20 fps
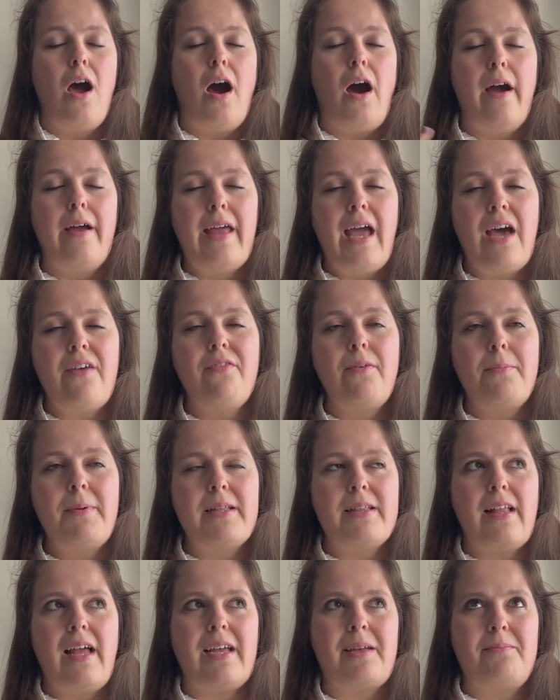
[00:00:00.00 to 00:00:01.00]
I have a
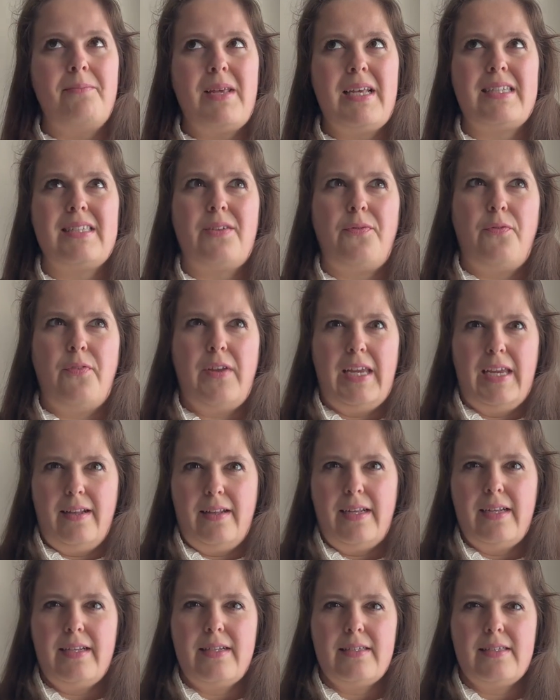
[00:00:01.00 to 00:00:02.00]
bit like mixed
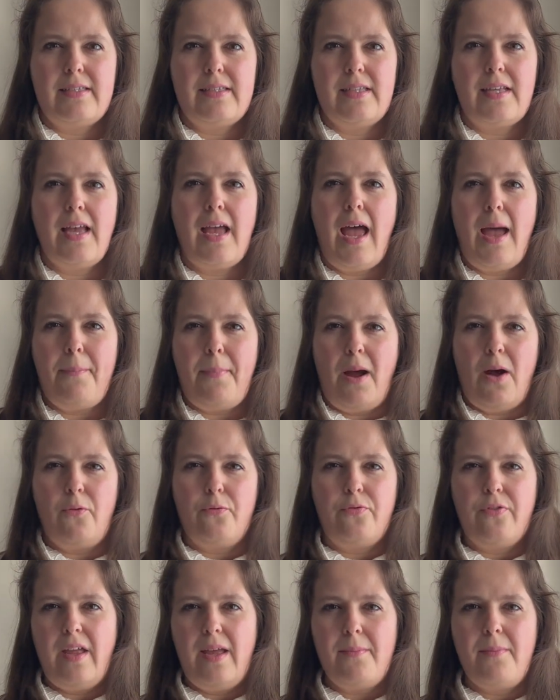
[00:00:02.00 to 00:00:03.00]
feelings
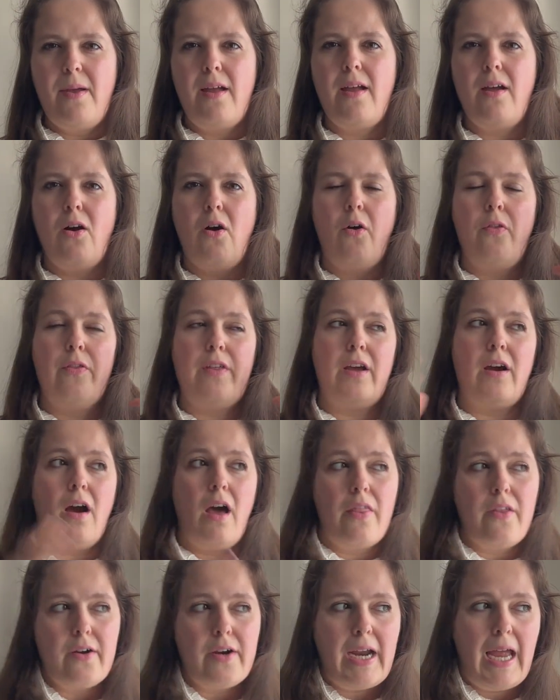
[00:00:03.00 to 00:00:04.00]
about them. On the
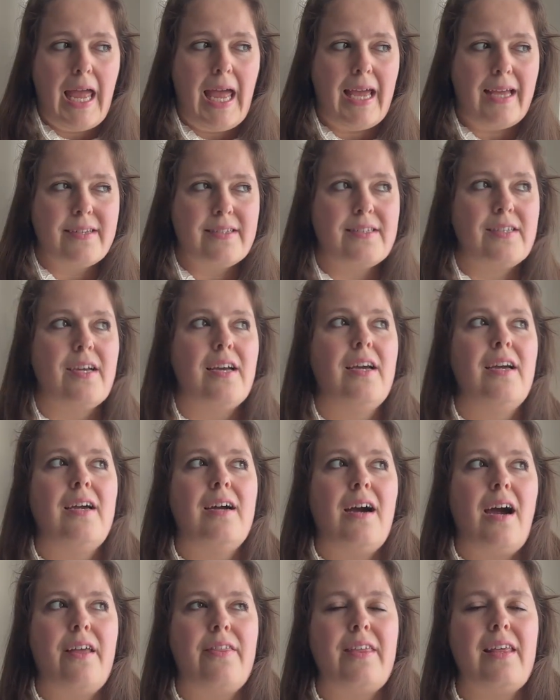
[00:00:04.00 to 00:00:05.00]
other hand,
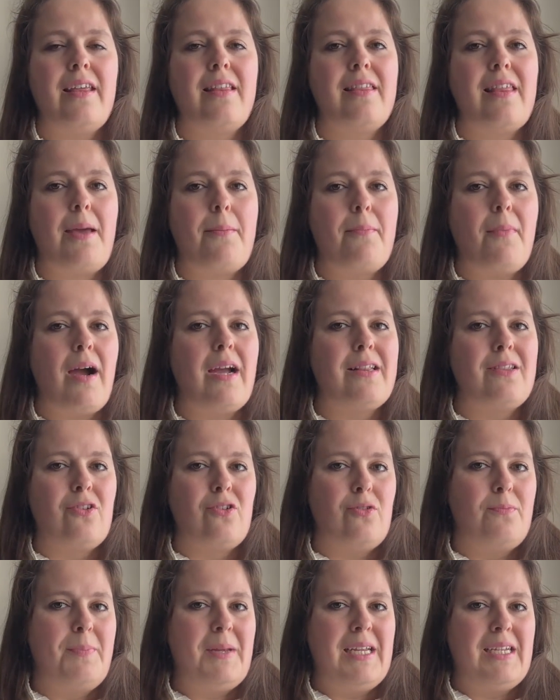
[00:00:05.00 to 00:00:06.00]
I think they might
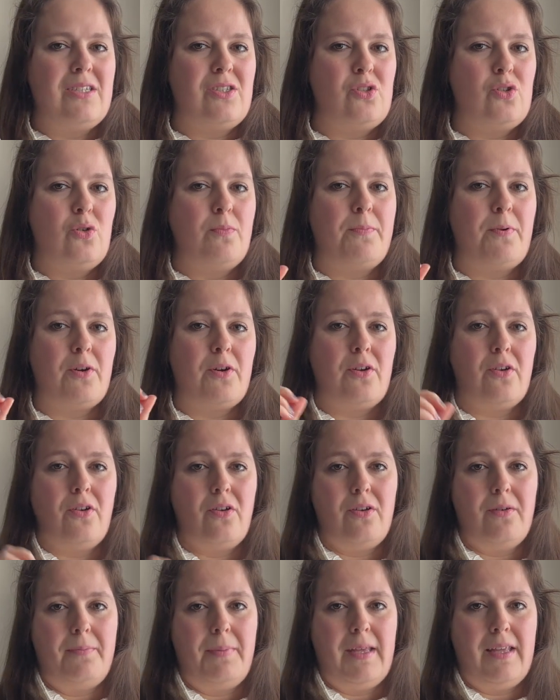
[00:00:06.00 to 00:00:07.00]
not be super
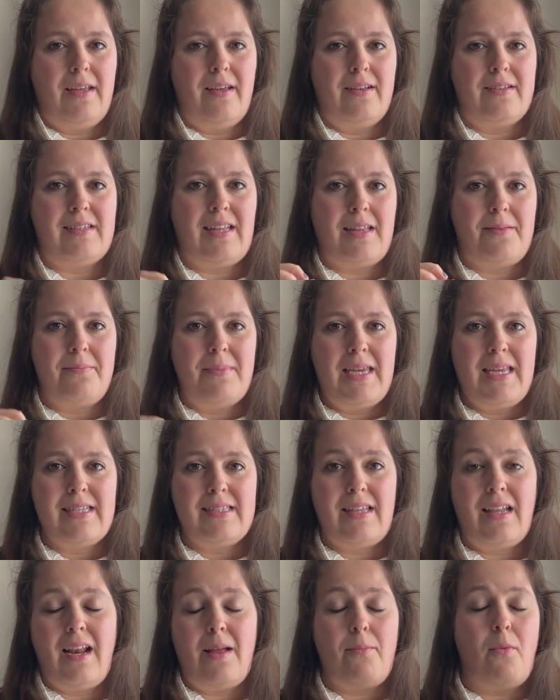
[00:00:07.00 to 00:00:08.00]
good because that means
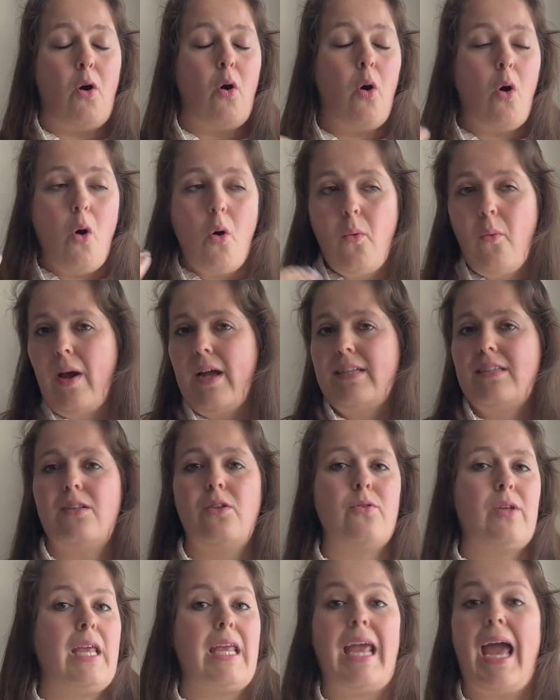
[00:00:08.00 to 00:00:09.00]
that I'm always
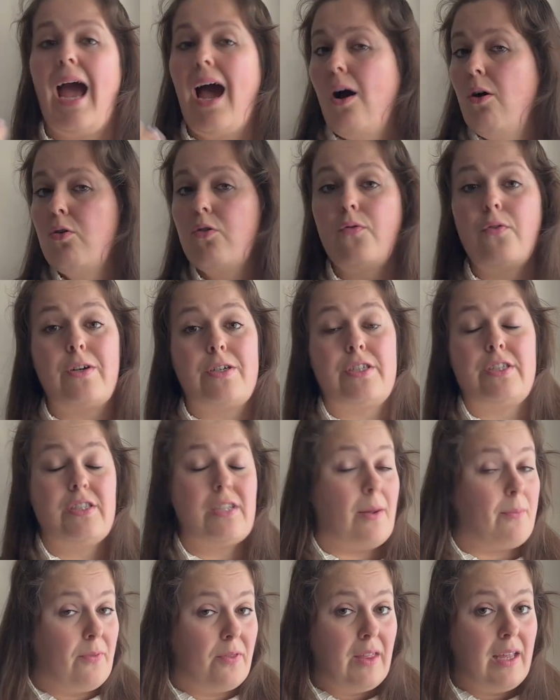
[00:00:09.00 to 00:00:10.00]
looking out for
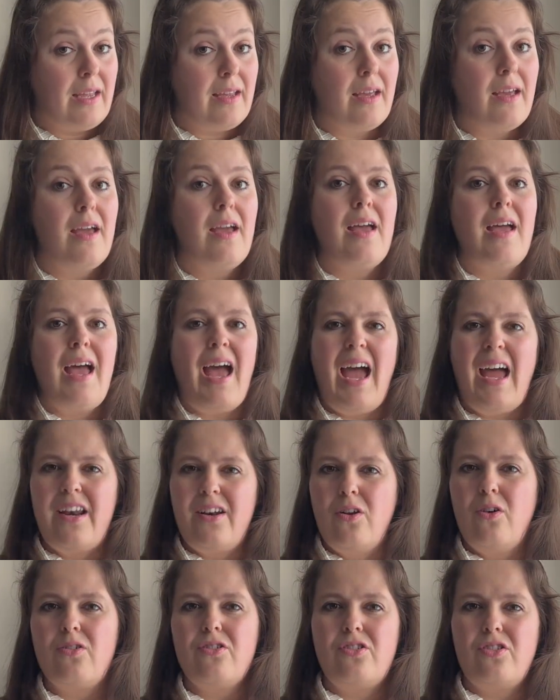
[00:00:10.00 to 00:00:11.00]
something and
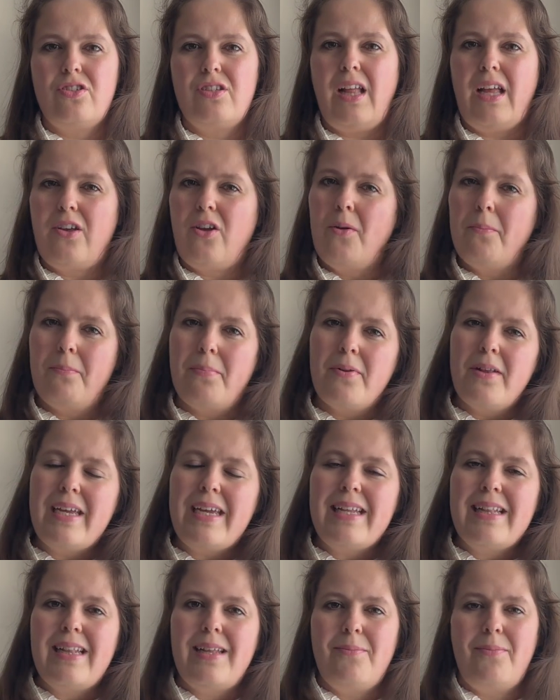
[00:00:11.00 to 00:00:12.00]
not just like
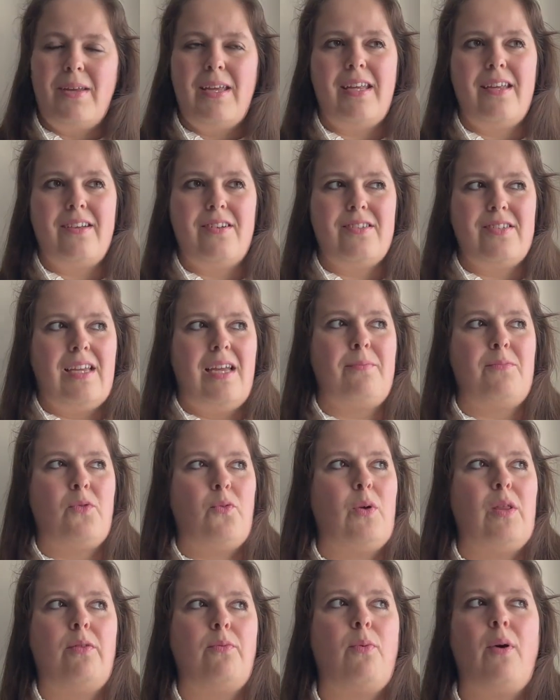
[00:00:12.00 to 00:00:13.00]
completely being content
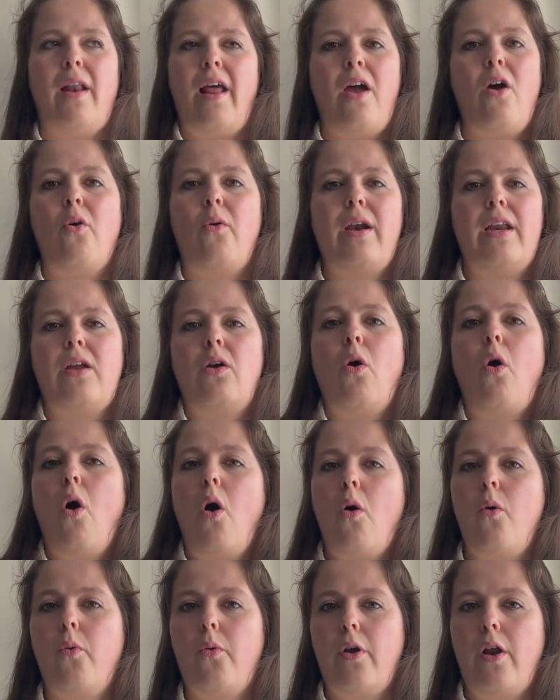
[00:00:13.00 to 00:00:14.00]
with what I already
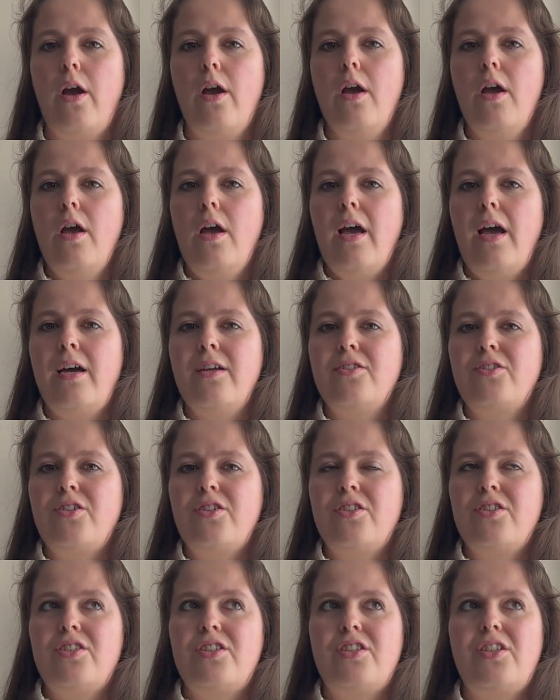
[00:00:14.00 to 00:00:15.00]
own and
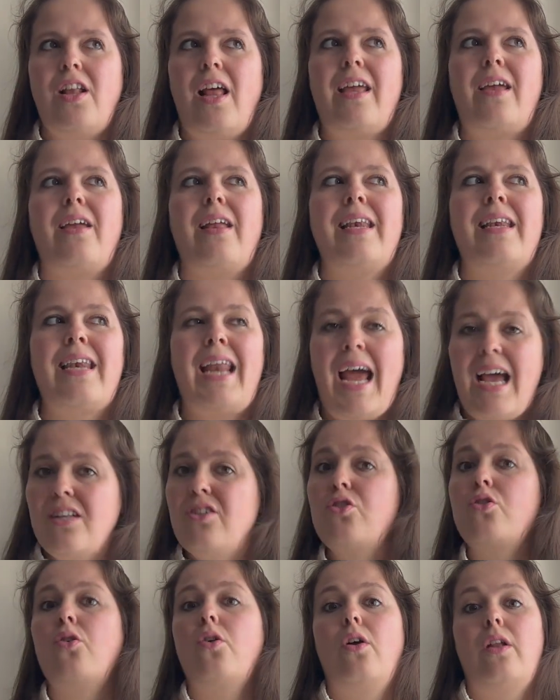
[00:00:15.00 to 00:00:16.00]
just like
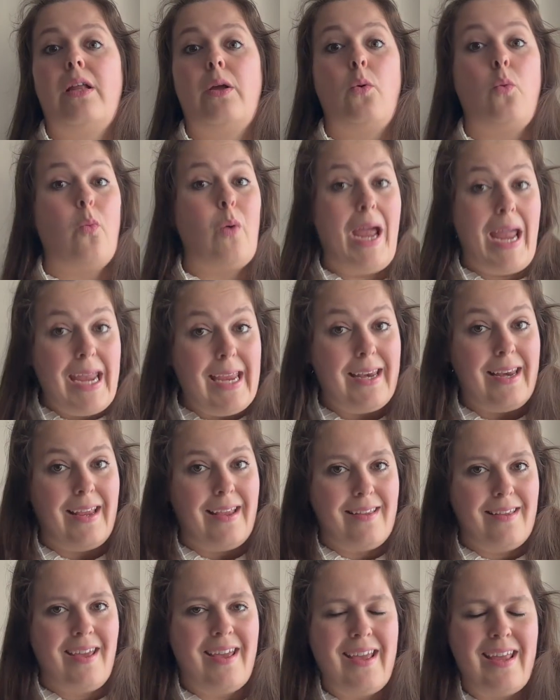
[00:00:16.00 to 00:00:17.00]
naturally
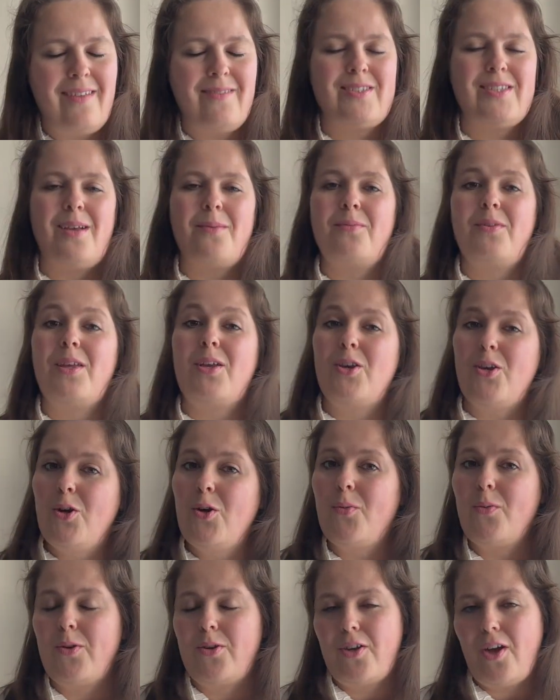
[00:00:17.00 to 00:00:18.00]
waiting if something
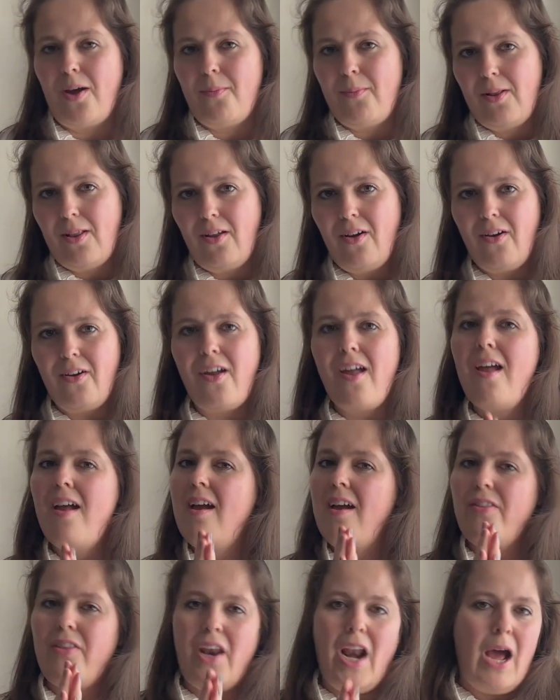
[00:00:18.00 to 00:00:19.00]
new would come along
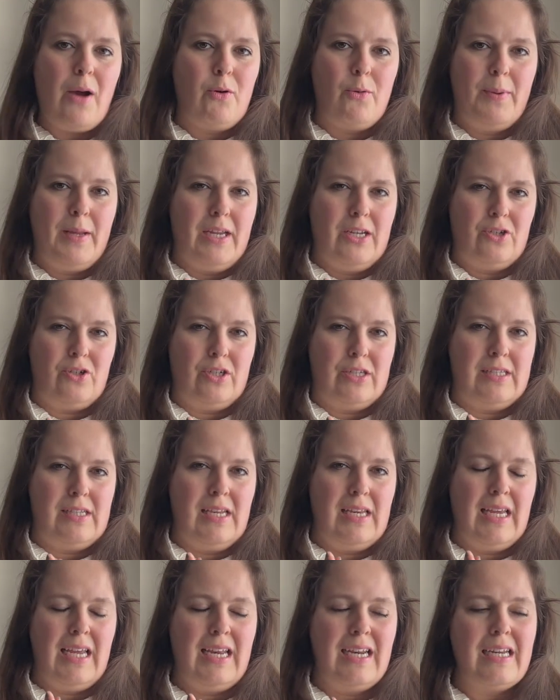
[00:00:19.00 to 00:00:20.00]
that I would be
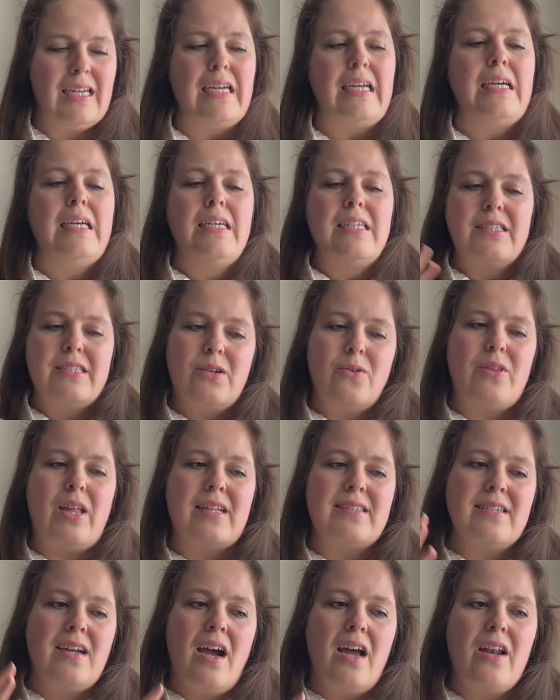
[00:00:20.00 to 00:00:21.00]
interested in. So
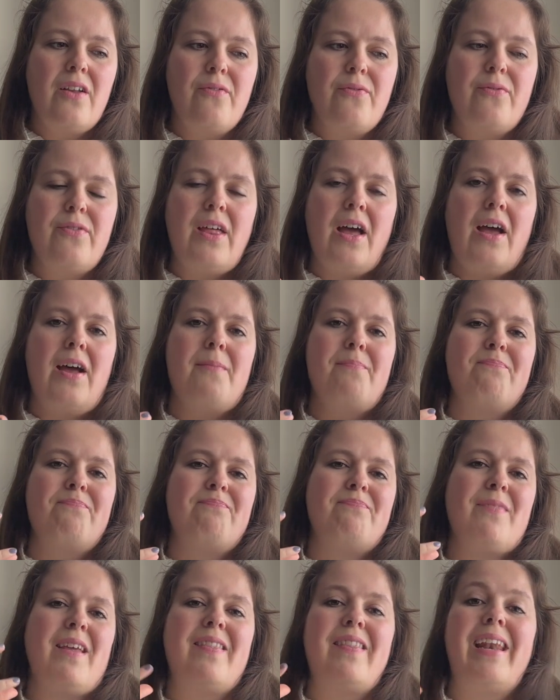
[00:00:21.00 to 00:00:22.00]
that's kind of
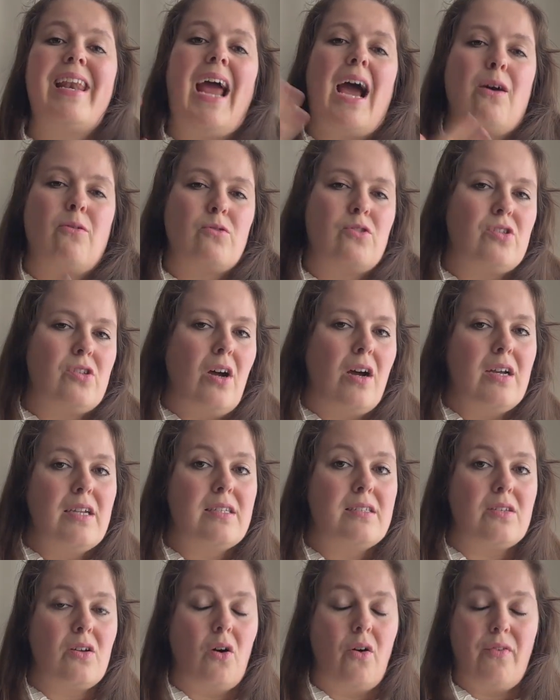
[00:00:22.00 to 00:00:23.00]
the
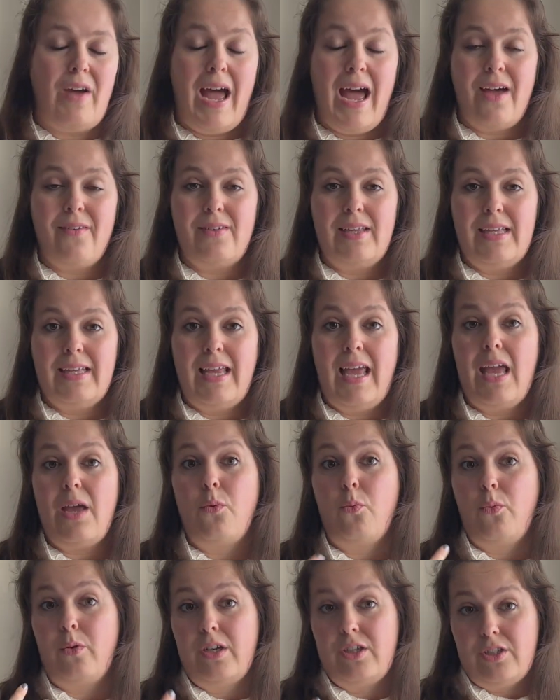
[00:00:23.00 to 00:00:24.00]
downside of having a
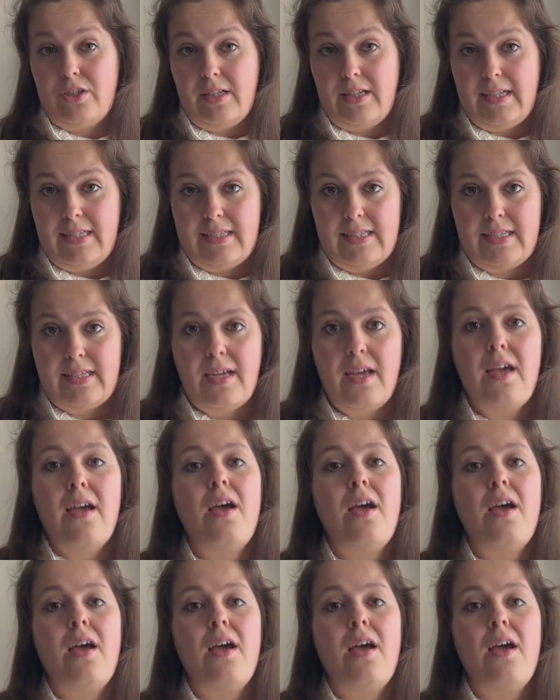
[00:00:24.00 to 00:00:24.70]
wish list.